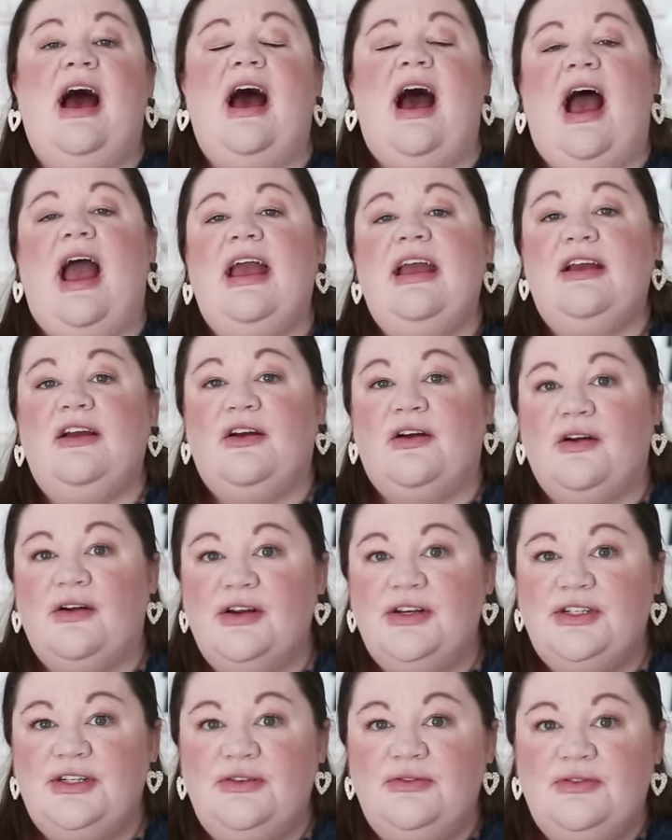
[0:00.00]
I
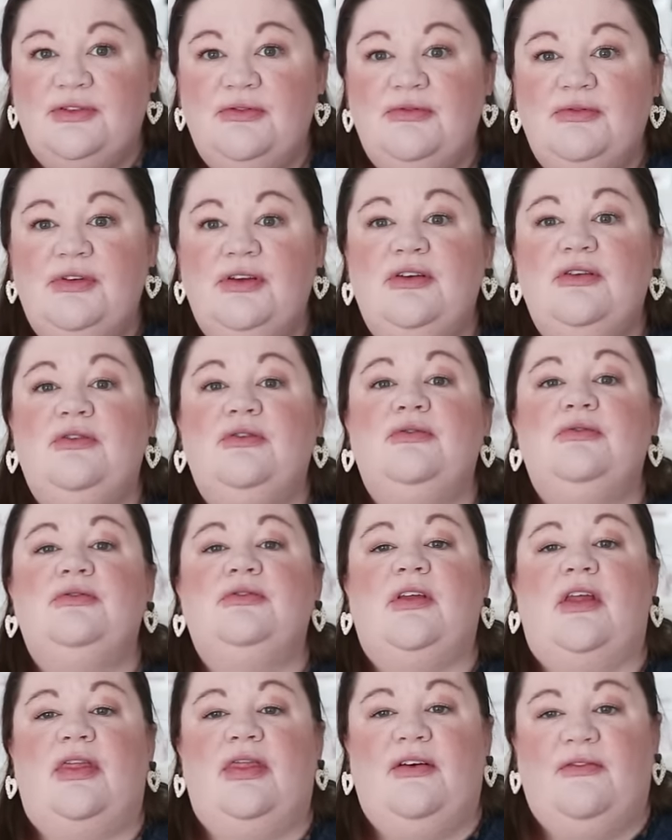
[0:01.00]
encourage you to
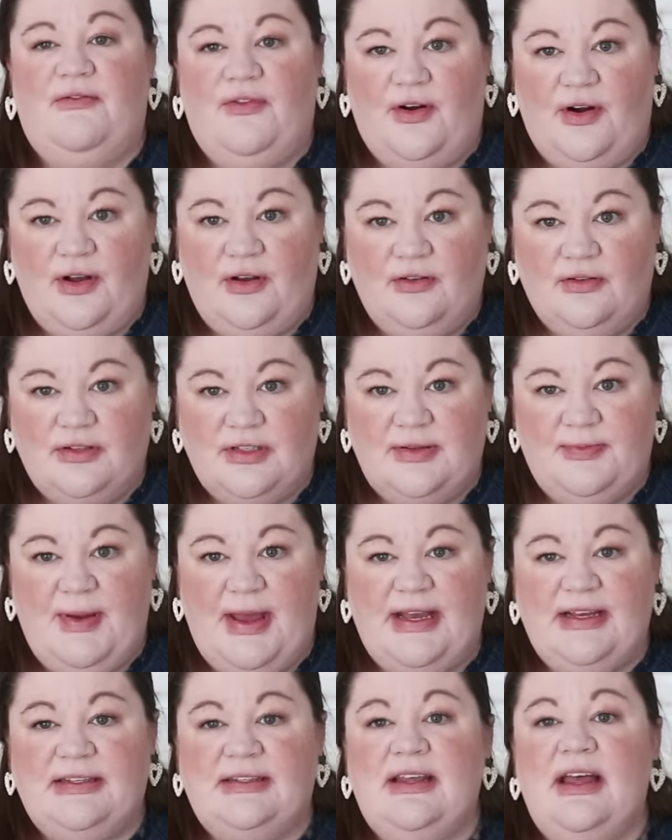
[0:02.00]
use the vertical
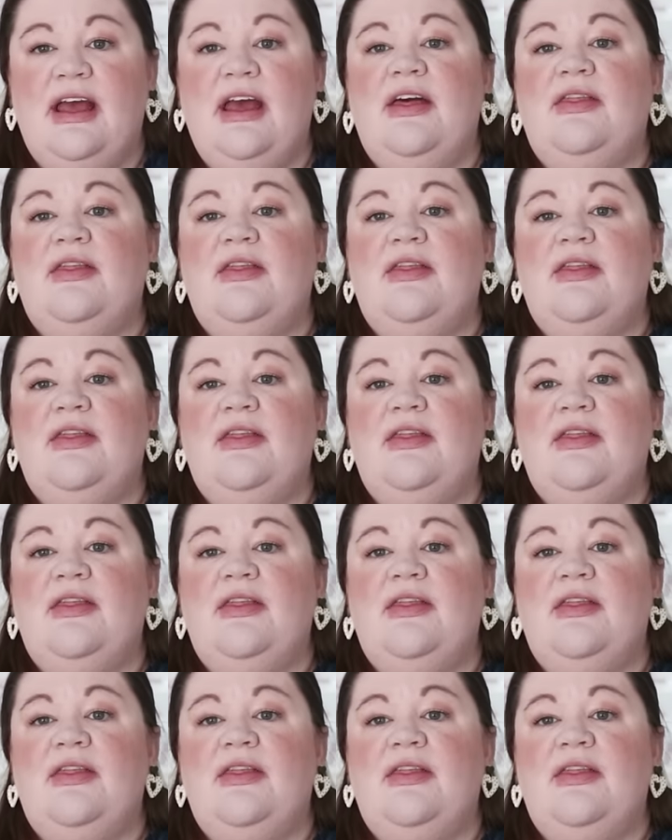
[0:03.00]
space.